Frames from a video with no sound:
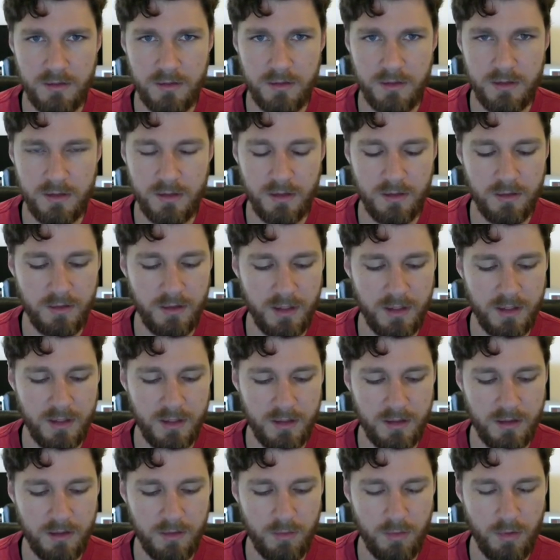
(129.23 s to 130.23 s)
So to
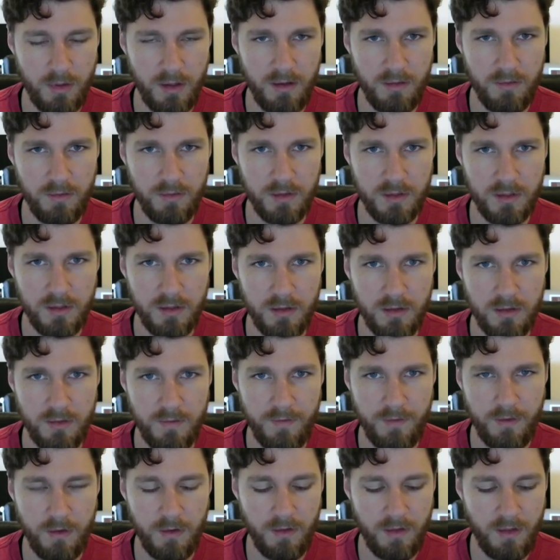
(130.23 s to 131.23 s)
get the rate of
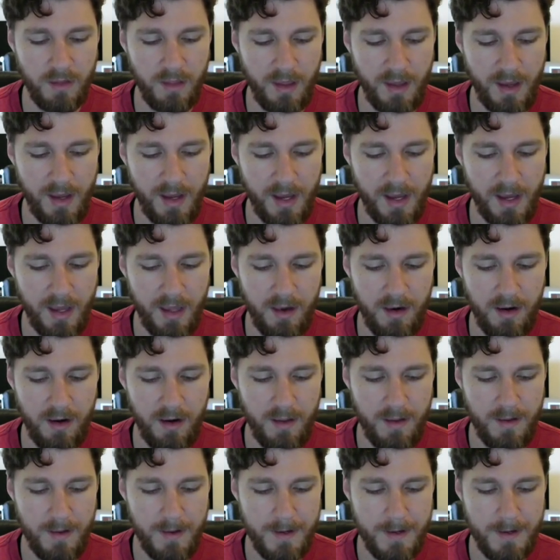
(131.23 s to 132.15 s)
return for that,